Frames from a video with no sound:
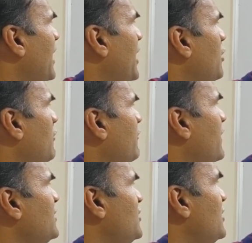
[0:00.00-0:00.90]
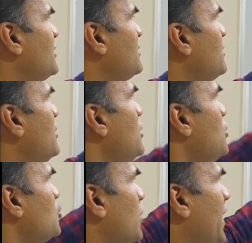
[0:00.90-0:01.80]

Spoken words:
the end of first year. So